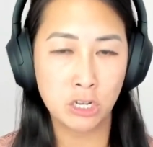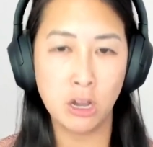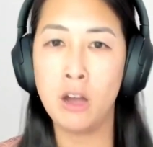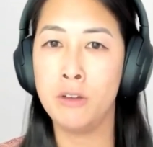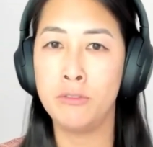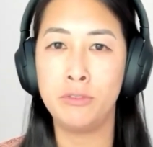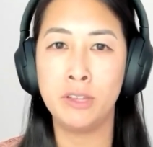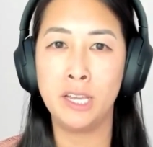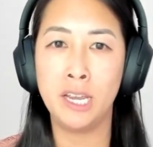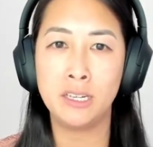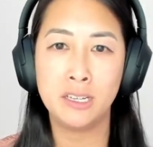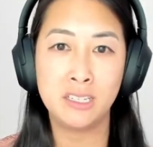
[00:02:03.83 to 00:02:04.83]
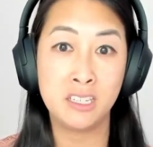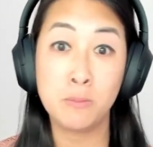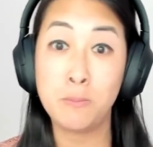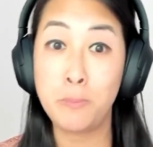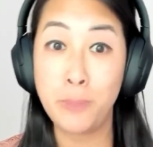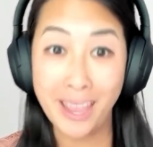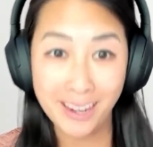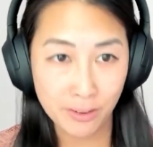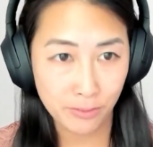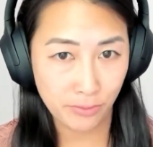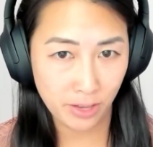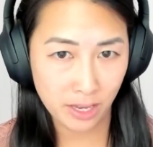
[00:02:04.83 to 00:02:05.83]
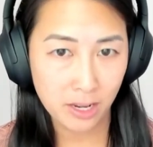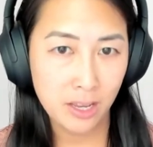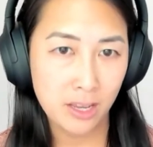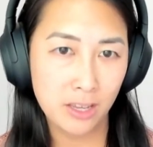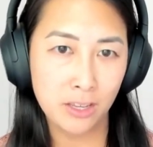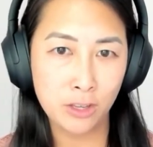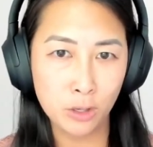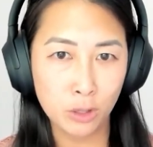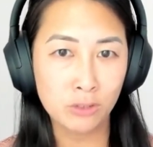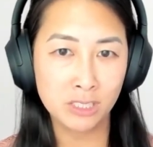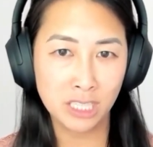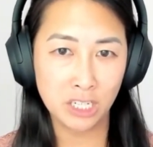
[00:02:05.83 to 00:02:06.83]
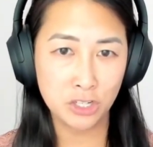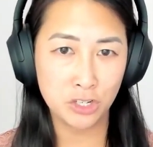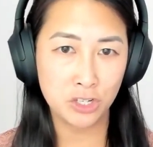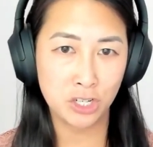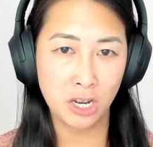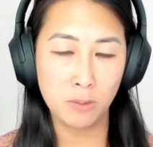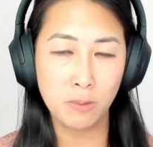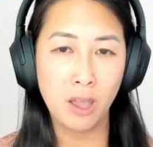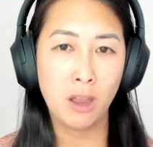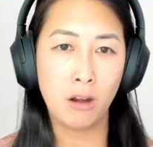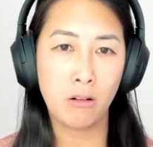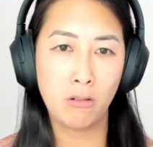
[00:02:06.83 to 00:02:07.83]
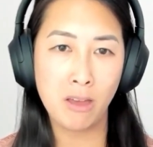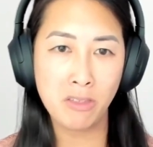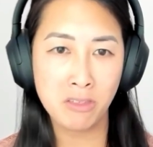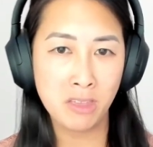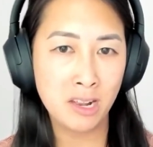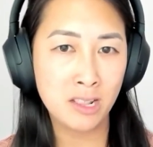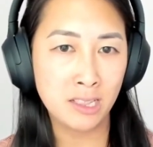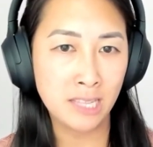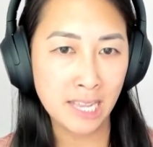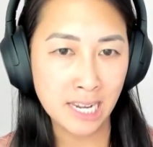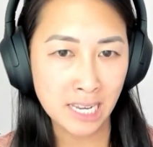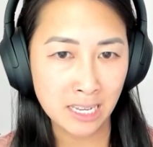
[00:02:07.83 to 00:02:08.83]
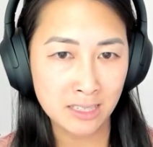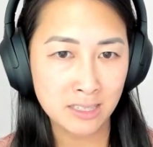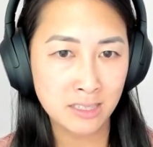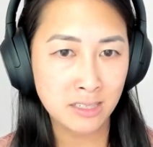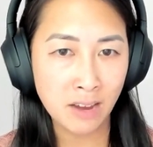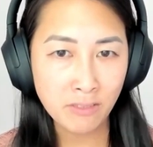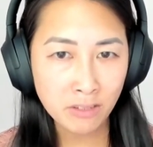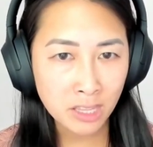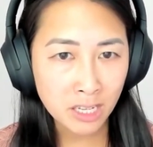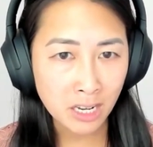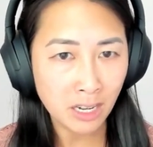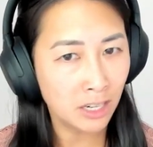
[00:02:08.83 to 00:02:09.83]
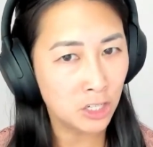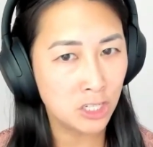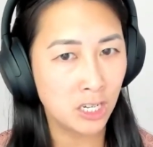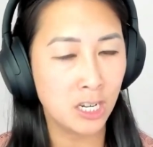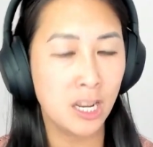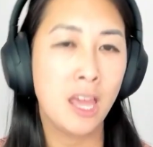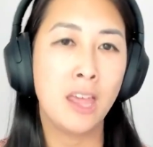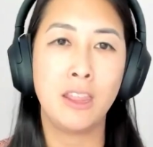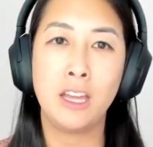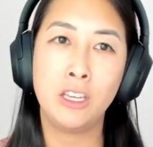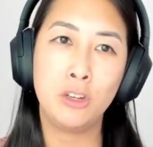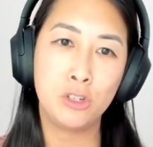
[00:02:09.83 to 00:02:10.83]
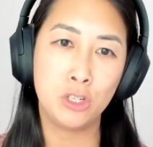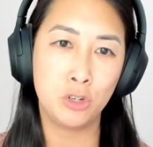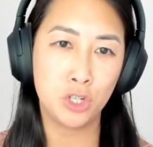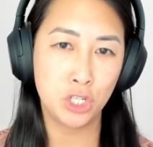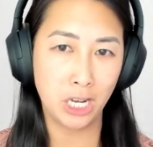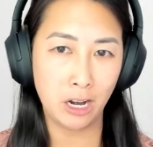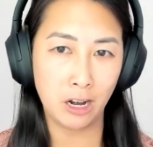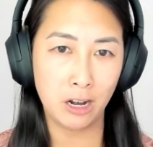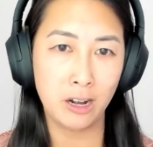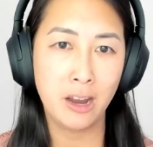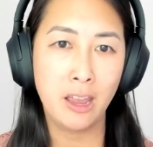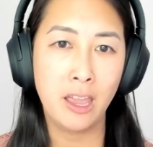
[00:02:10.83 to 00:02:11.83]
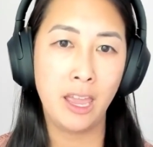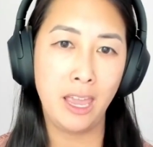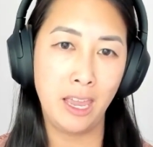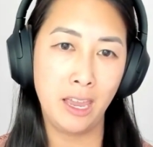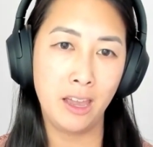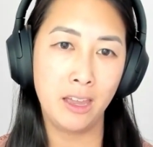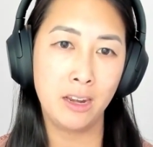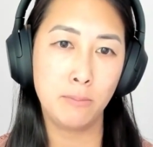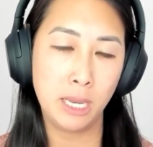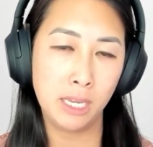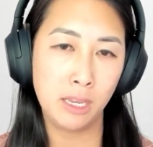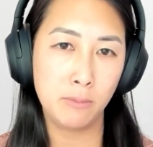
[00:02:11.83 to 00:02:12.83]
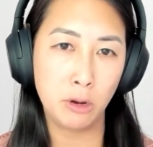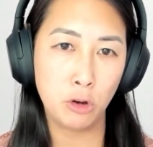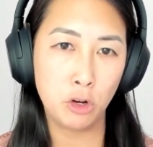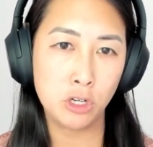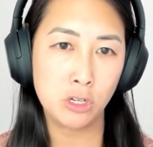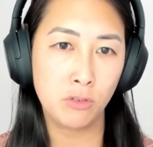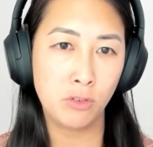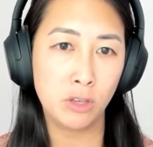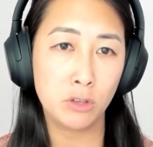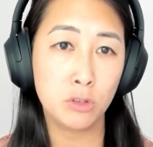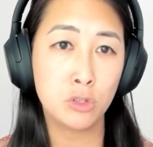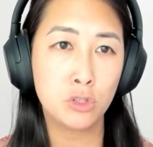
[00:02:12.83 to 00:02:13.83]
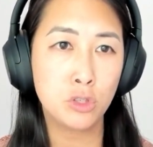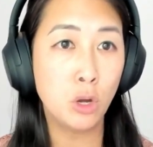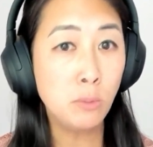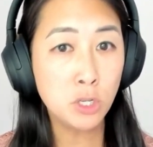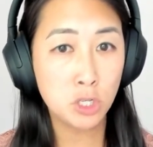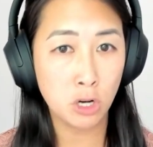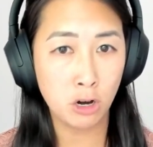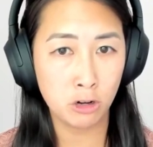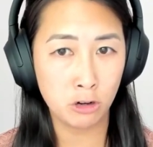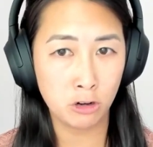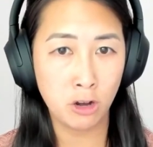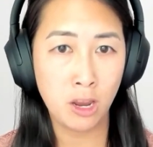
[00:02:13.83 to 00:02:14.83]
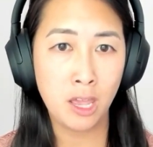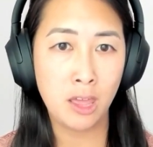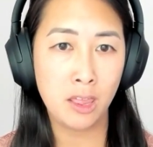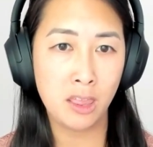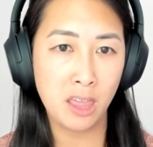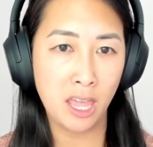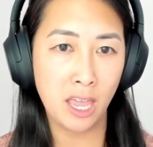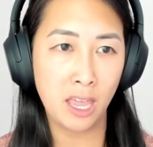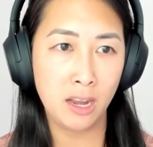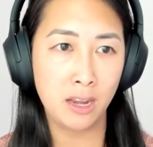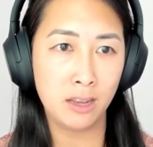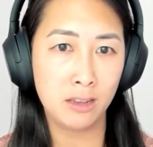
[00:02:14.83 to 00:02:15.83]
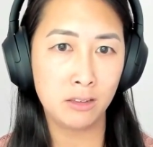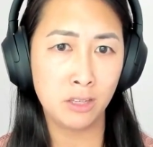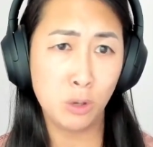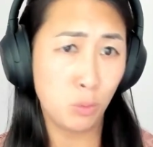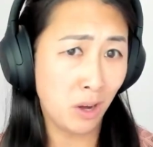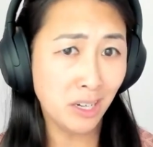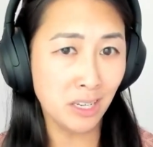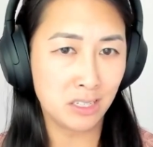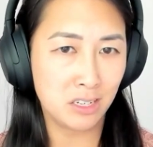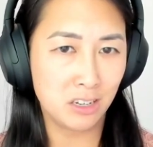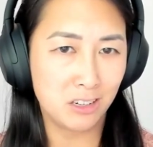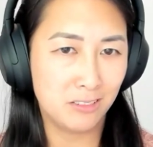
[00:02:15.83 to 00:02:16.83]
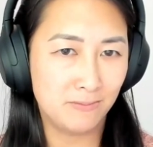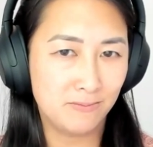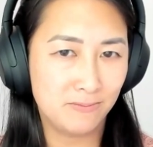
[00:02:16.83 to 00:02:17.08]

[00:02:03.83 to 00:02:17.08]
conflict to benefit your relationship rather than letting it sever the connection that you two share and making marriage feel so much harder than you want it to.